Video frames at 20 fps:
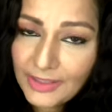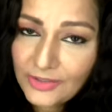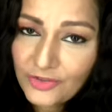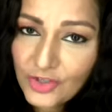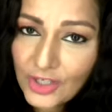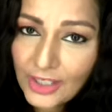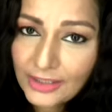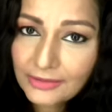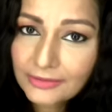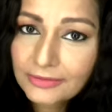to my
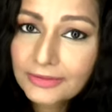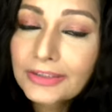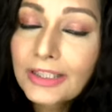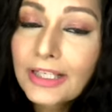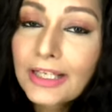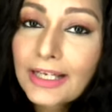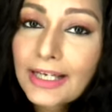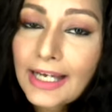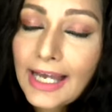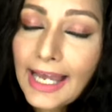channel,
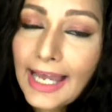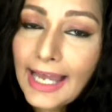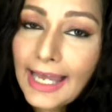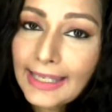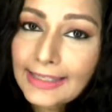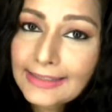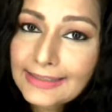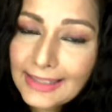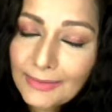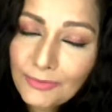
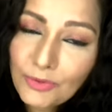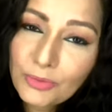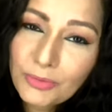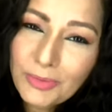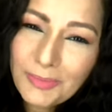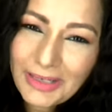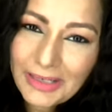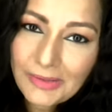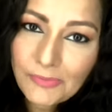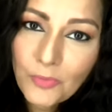and I'm going
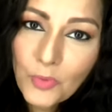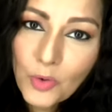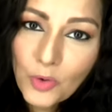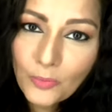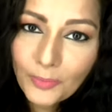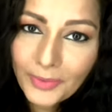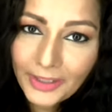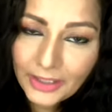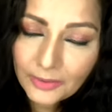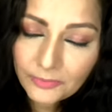to be making
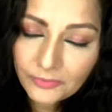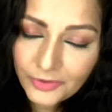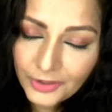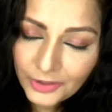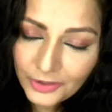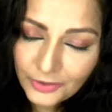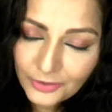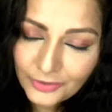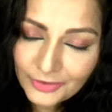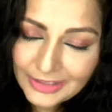more makeup
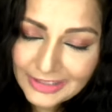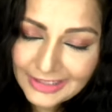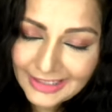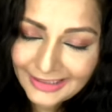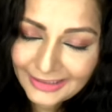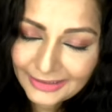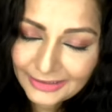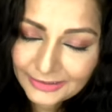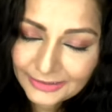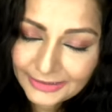videos
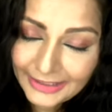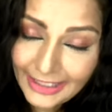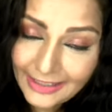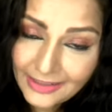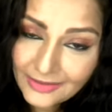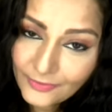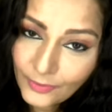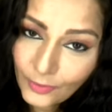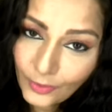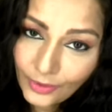
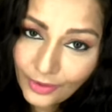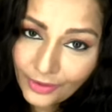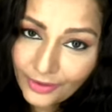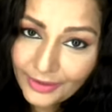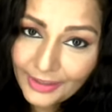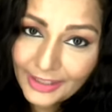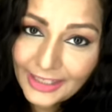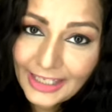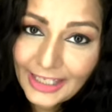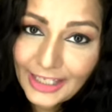
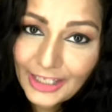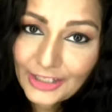henceforth.